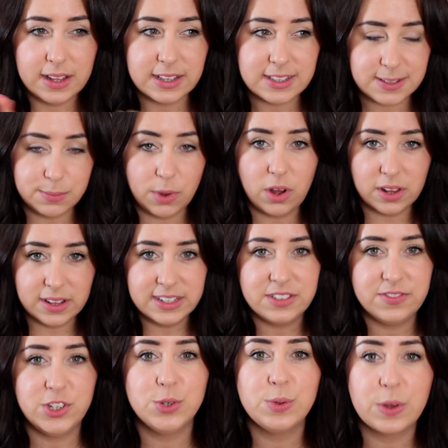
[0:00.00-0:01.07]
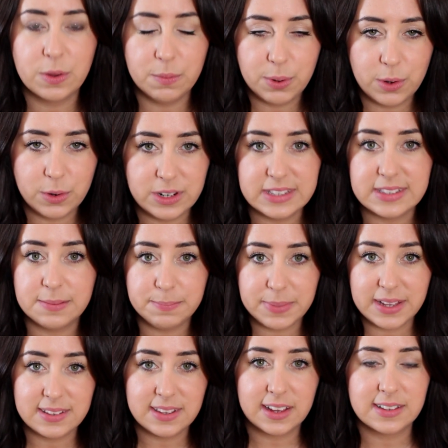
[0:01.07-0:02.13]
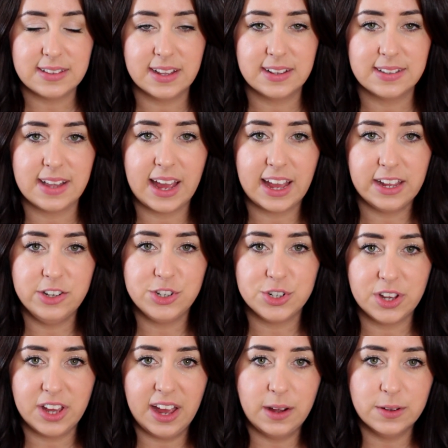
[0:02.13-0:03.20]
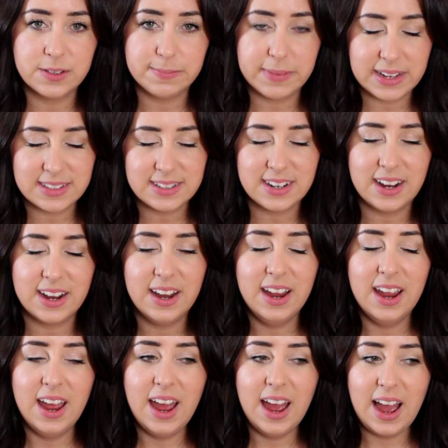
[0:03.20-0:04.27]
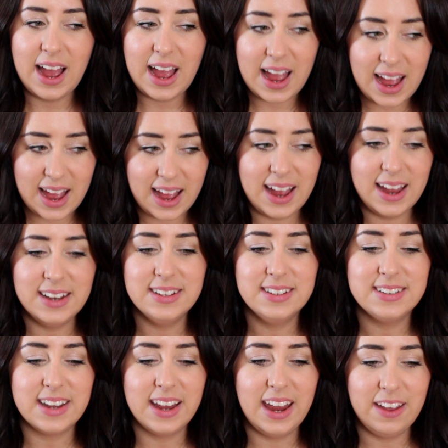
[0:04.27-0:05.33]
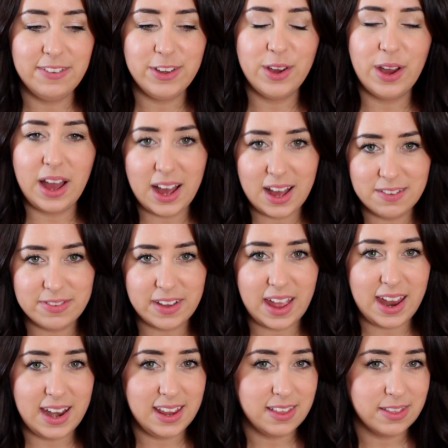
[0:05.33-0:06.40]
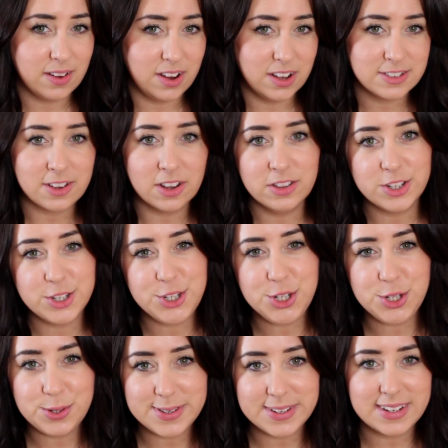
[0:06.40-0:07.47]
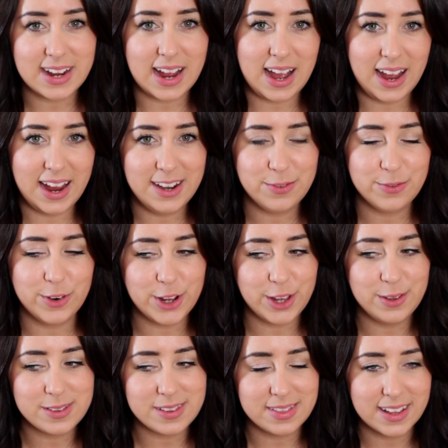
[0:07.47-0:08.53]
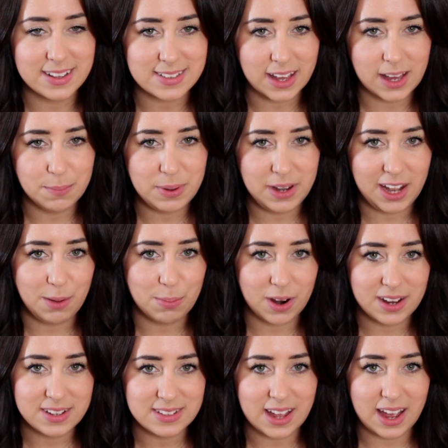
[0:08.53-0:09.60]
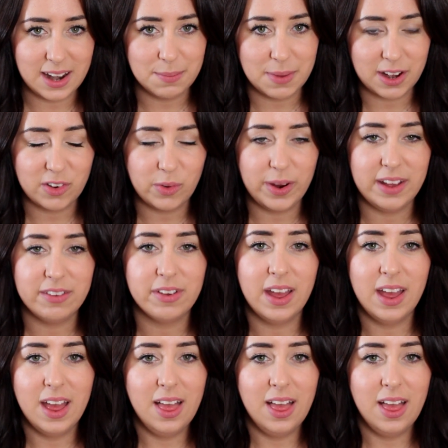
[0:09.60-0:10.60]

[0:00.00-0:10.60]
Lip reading: small individual components and basics, things that I can show you how to master. And if you have any thoughts on the student guide for using things like a Panini Press and a microwave,